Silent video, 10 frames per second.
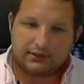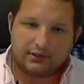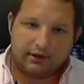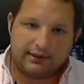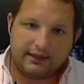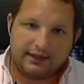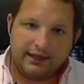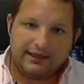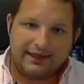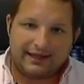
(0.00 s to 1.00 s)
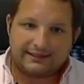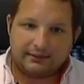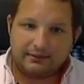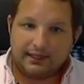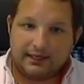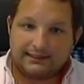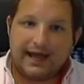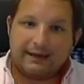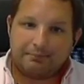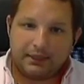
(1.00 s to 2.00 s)
So I think that's something that is
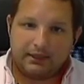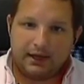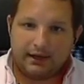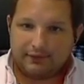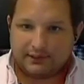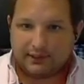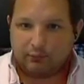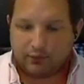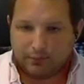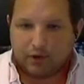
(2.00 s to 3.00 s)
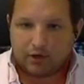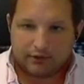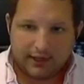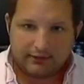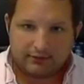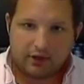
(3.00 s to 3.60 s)
happening. Obviously, we're part of that.